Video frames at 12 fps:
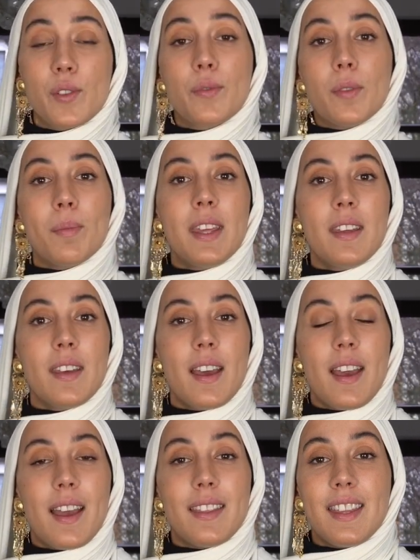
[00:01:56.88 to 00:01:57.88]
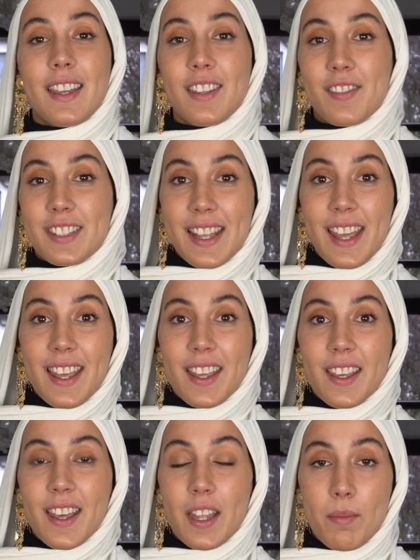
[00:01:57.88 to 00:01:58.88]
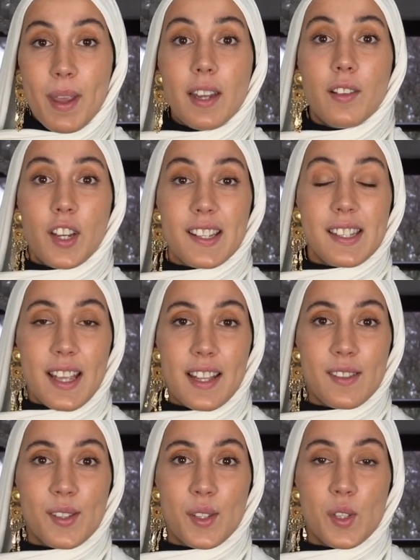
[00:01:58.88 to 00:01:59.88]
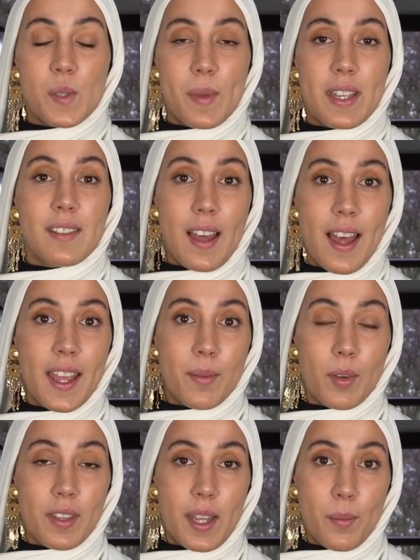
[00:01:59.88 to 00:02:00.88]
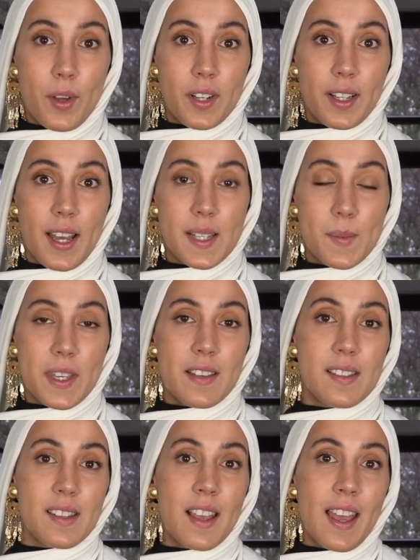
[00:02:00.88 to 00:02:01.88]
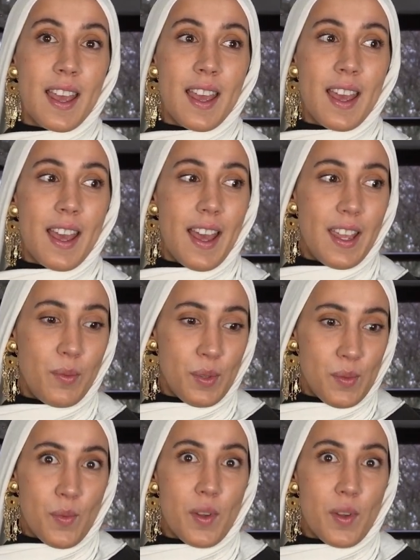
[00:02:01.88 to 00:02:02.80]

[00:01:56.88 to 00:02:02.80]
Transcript: me, at the end of the day, it made a lot of sense to spend time on that podcast because it was one